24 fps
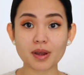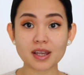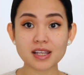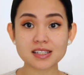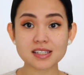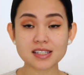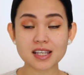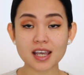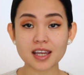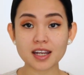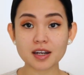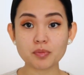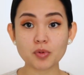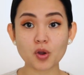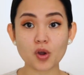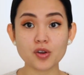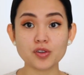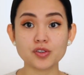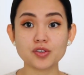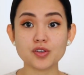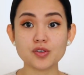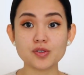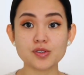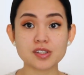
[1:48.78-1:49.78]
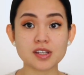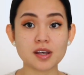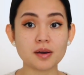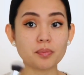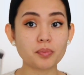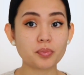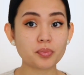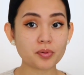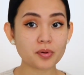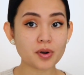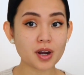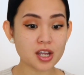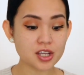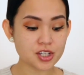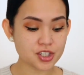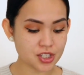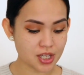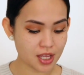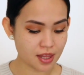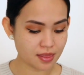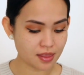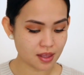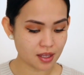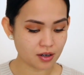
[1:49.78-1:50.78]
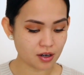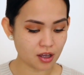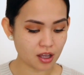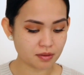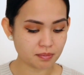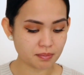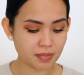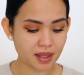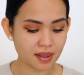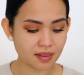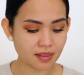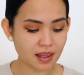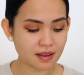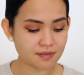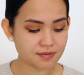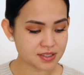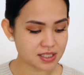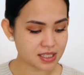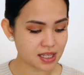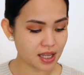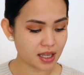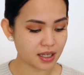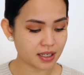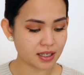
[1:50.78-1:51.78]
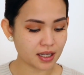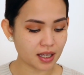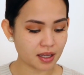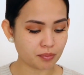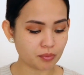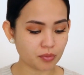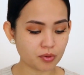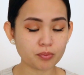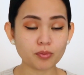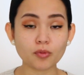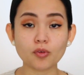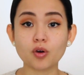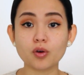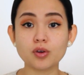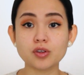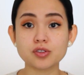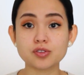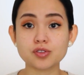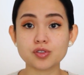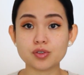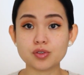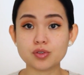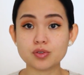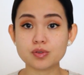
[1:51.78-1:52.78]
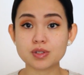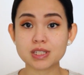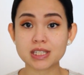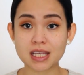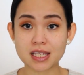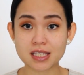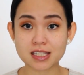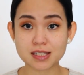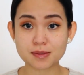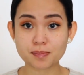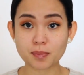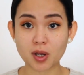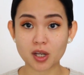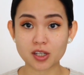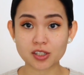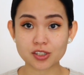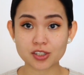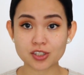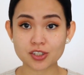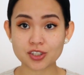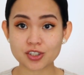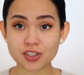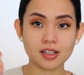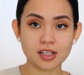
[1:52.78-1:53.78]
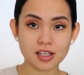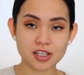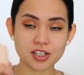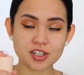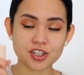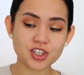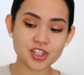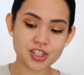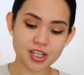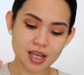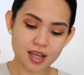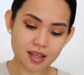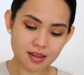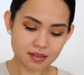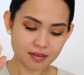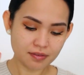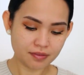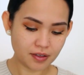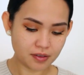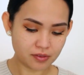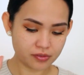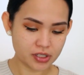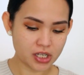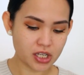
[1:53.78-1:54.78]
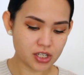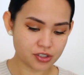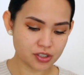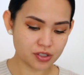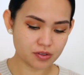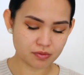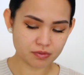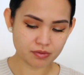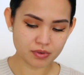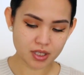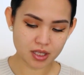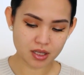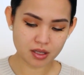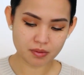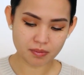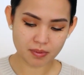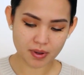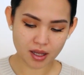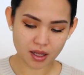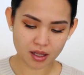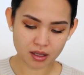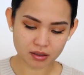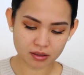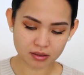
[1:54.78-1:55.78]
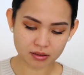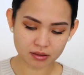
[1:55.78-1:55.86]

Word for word: right side, I'm going to use a brush, and then on my left side, I'm going to use a sponge. Shake the foundation really well.